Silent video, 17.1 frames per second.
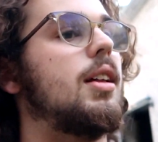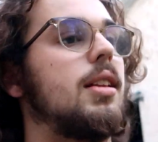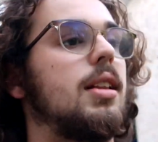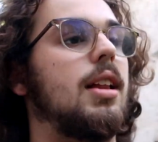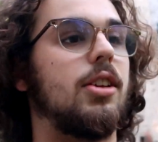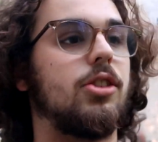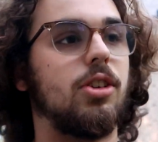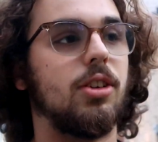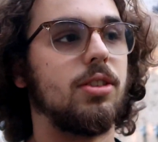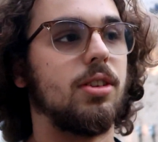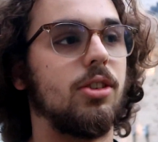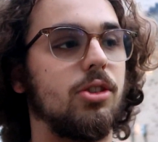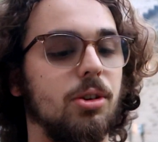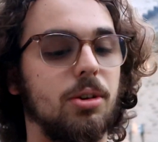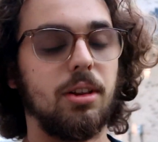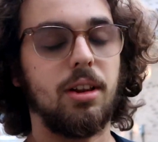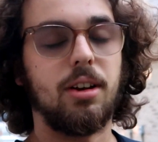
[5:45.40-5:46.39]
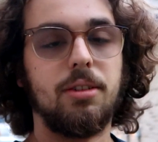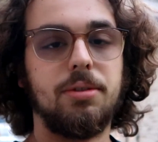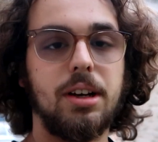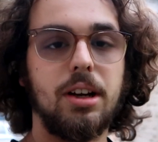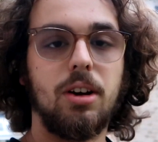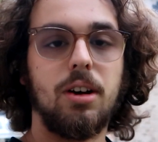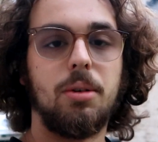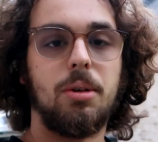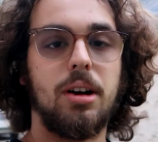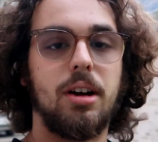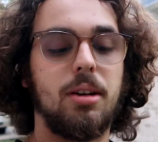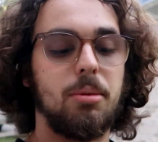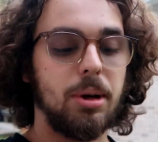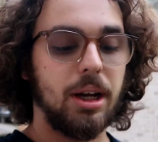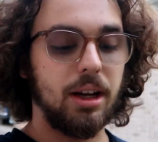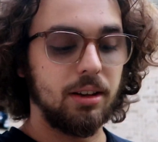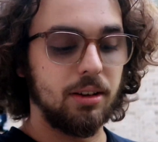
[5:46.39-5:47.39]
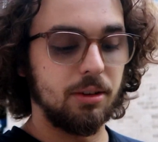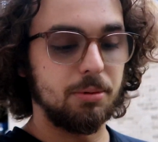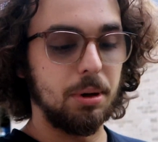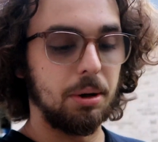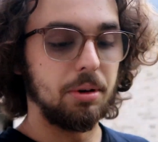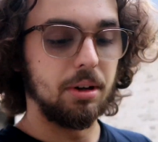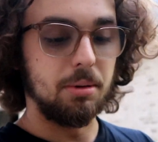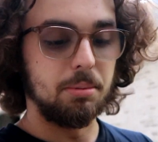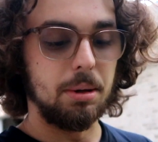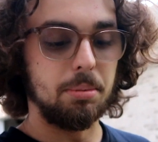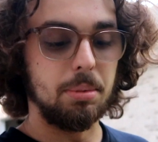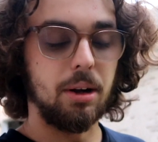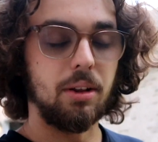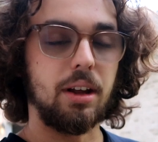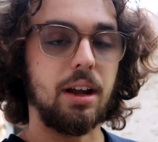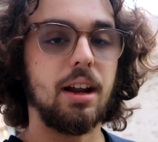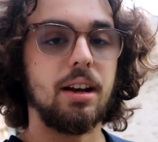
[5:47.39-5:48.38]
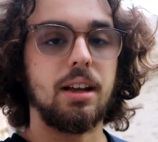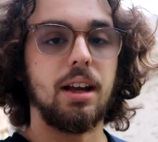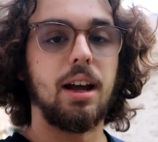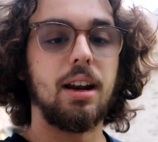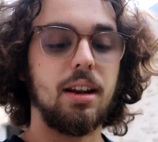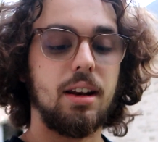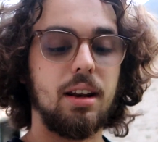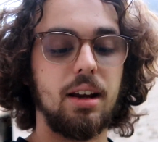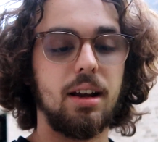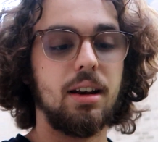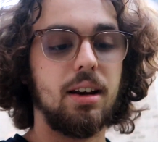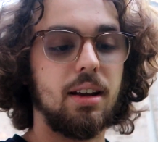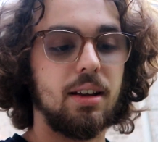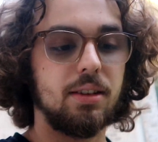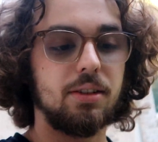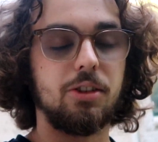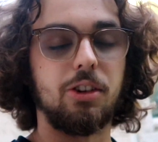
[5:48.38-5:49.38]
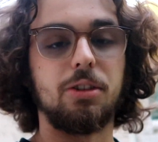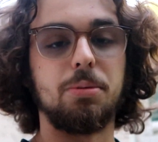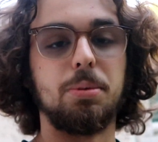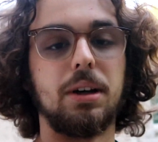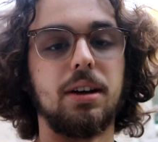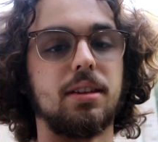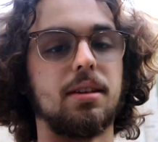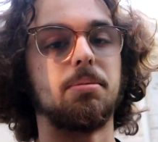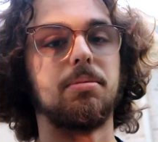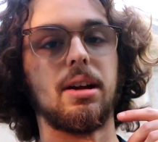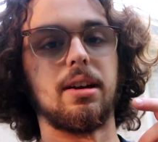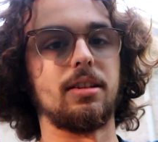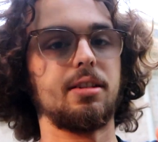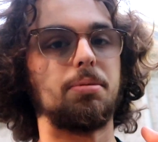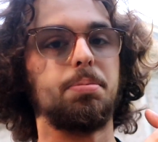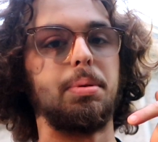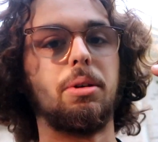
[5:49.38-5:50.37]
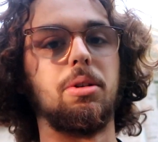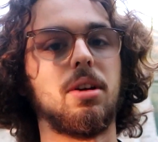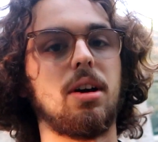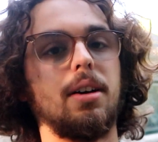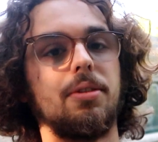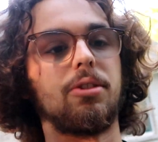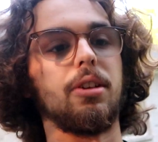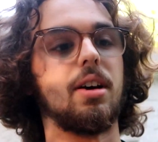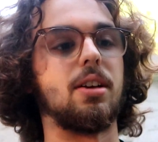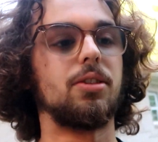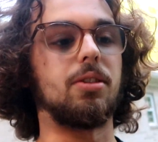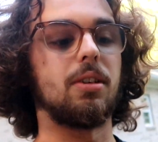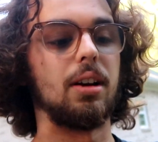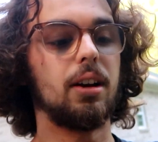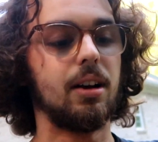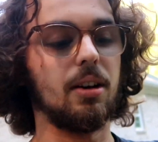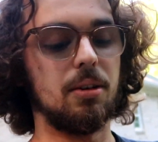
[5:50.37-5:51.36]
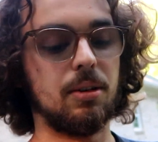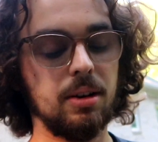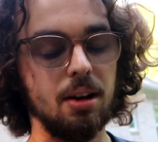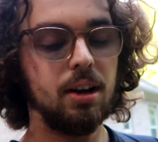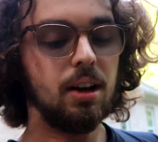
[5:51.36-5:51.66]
that's just a short little video I wanted to make. There's probably going to be barely any editing in this just because I'm like spewing off thoughts right now.